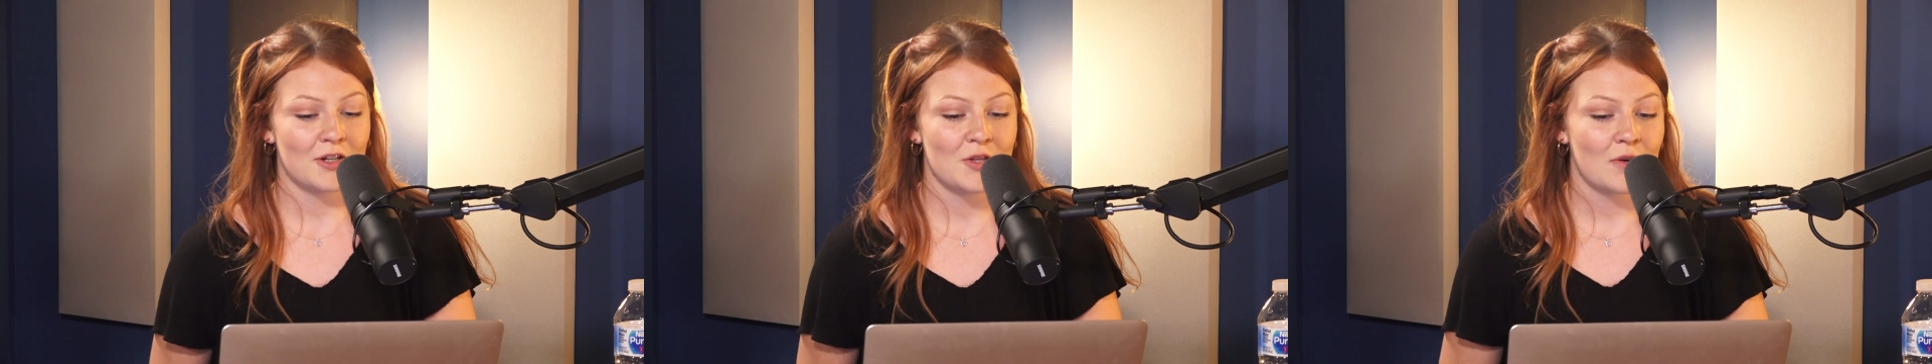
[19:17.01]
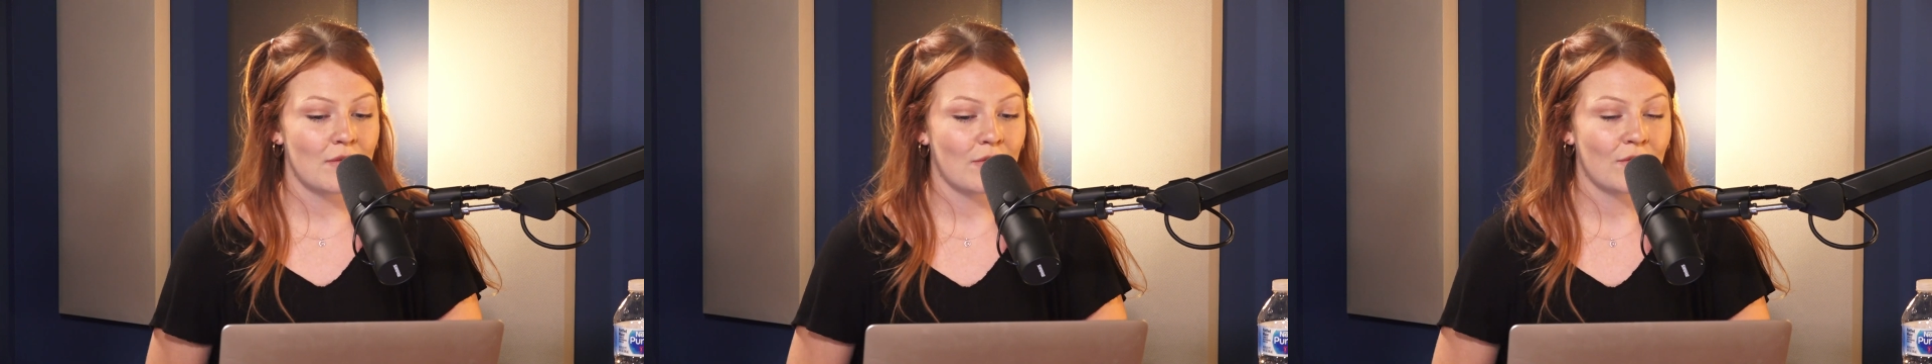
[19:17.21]

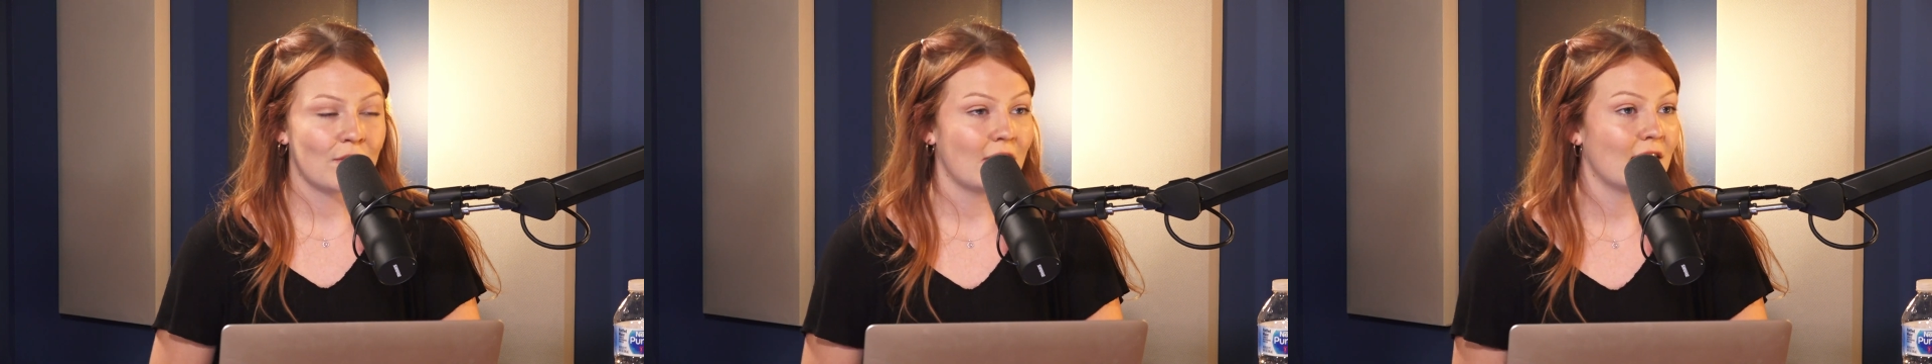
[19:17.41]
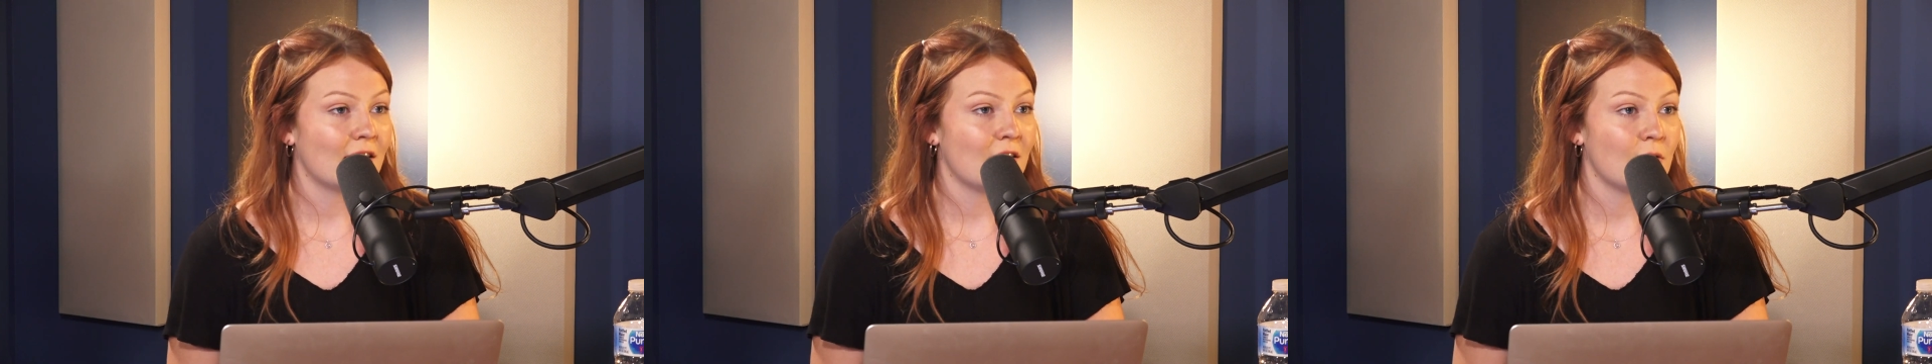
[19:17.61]
did you ever
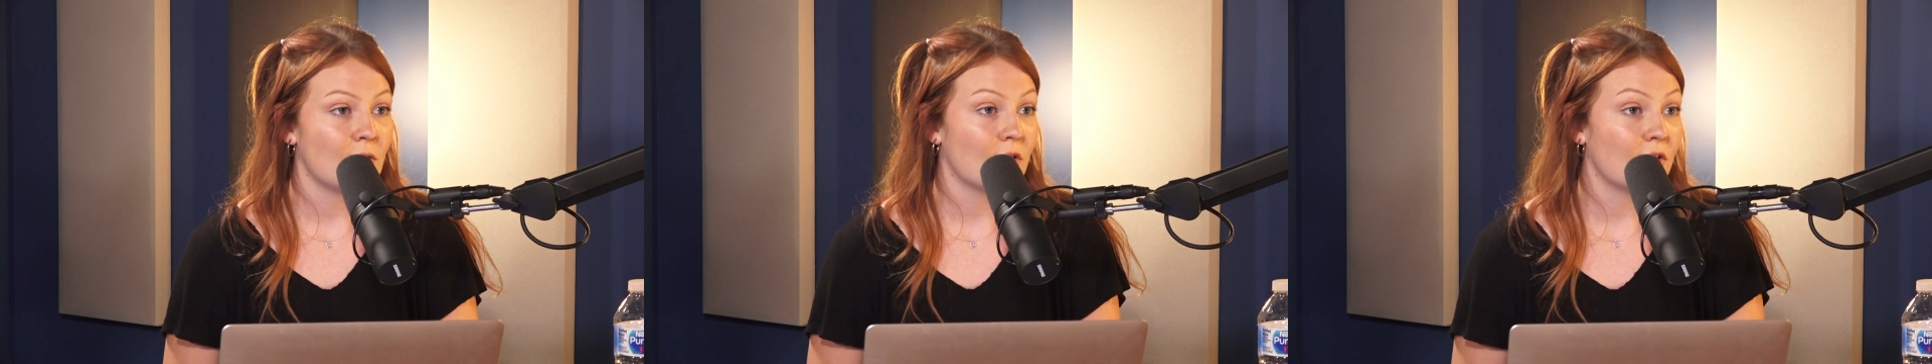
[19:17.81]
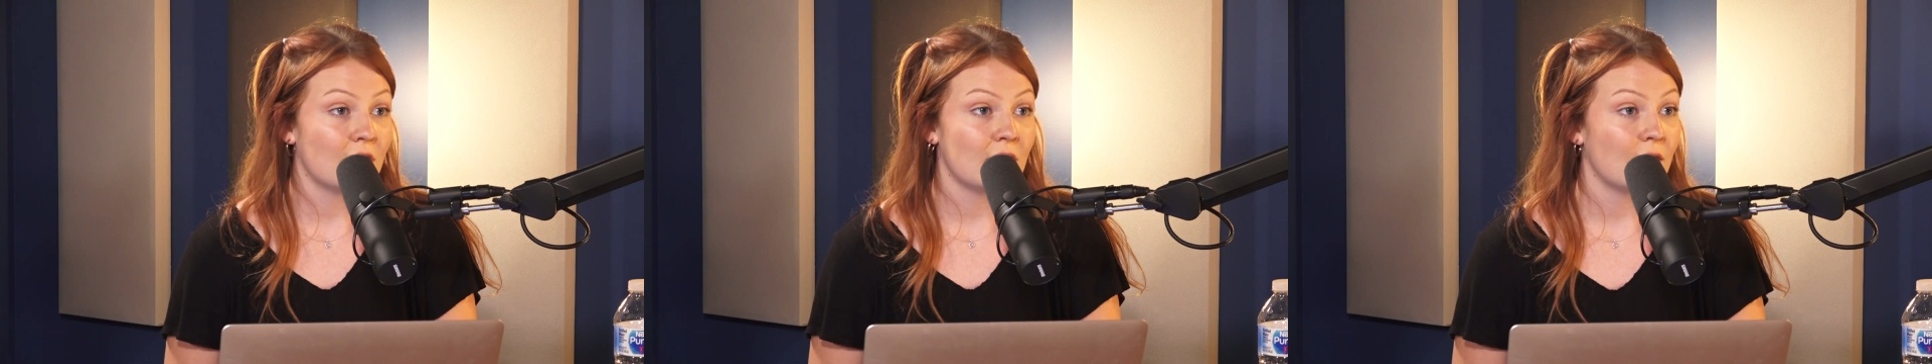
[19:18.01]
feel like you
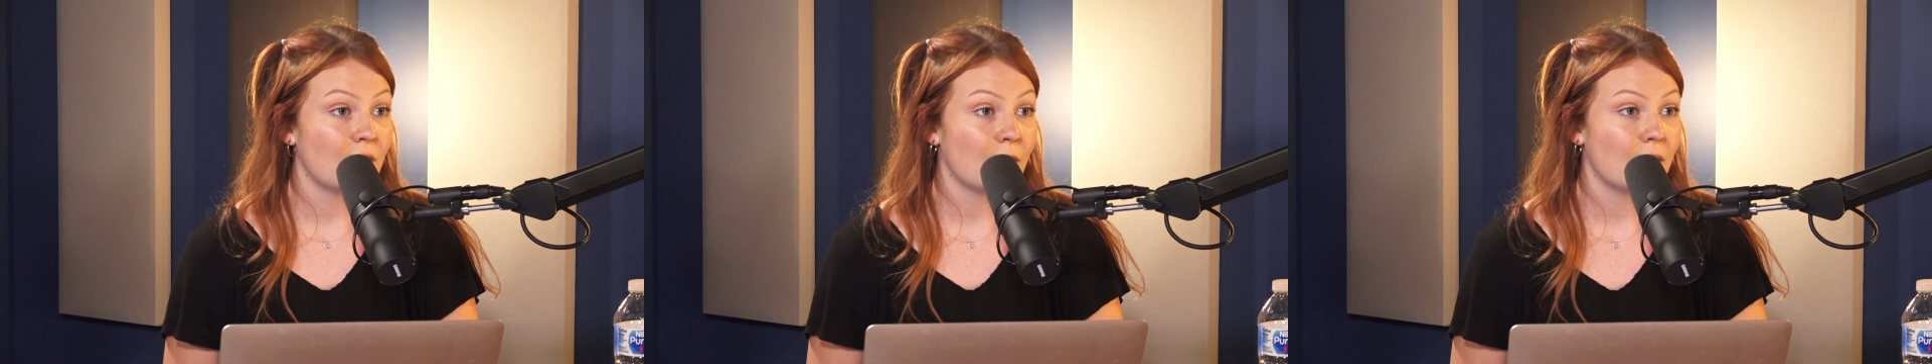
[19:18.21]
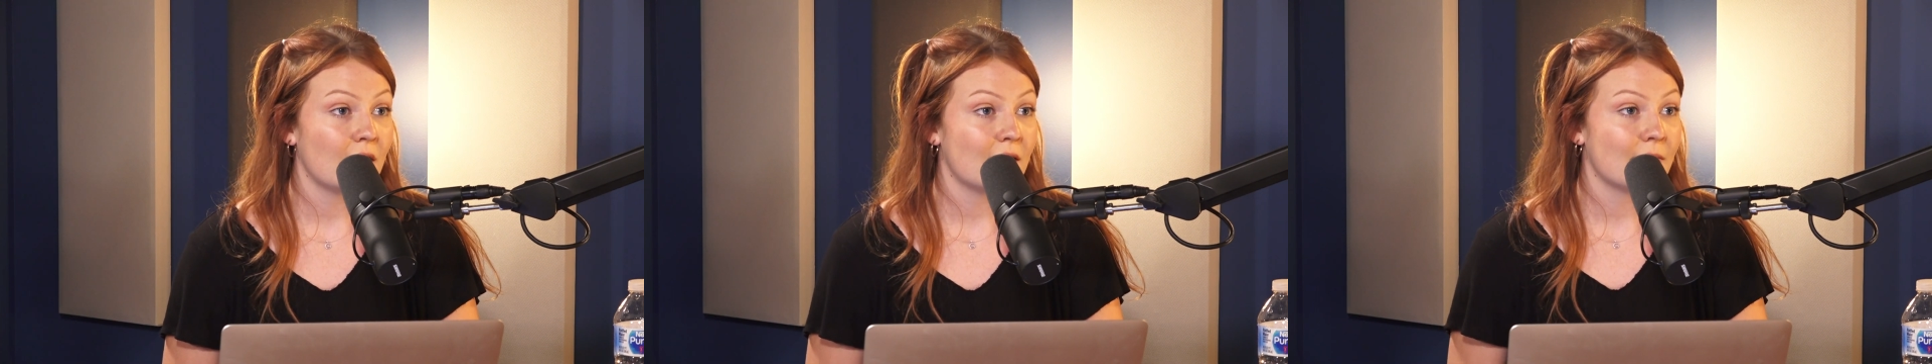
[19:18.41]
couldn't
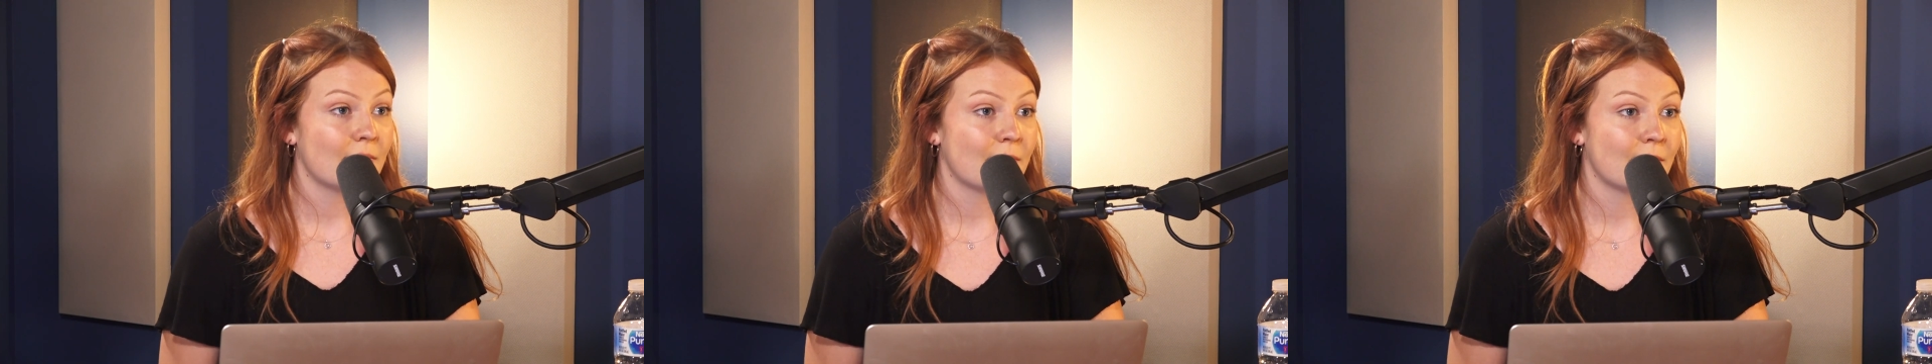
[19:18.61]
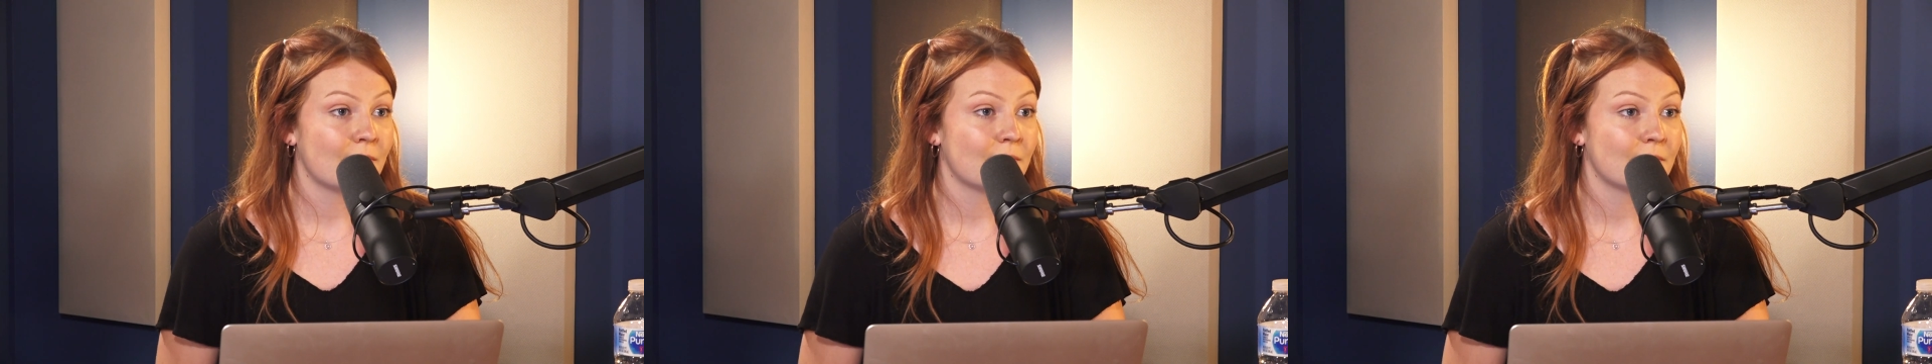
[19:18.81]
do it?